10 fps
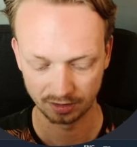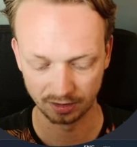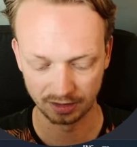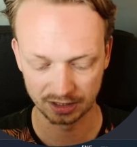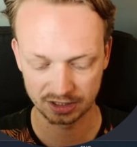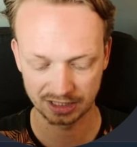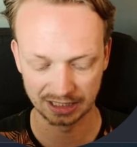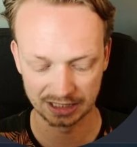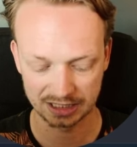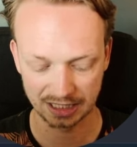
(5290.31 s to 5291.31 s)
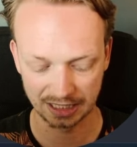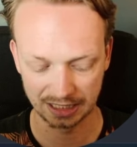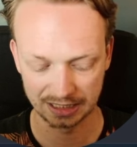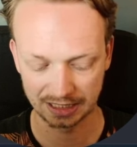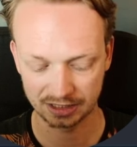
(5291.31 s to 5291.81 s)
This is a
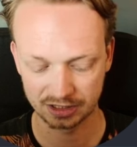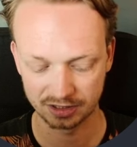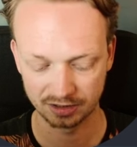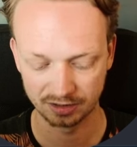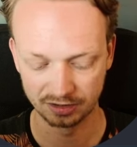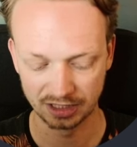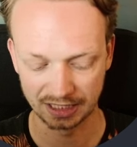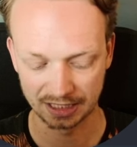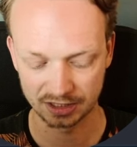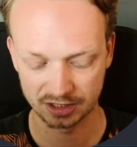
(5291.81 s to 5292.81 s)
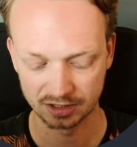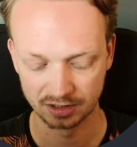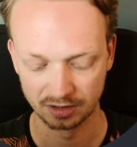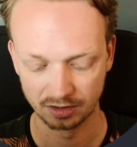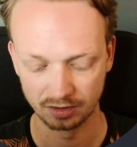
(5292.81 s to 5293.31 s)
Next.js
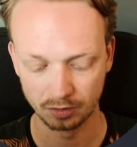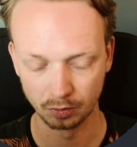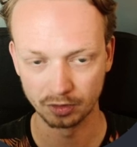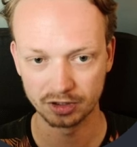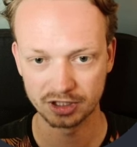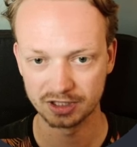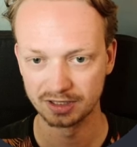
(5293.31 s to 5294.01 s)
course.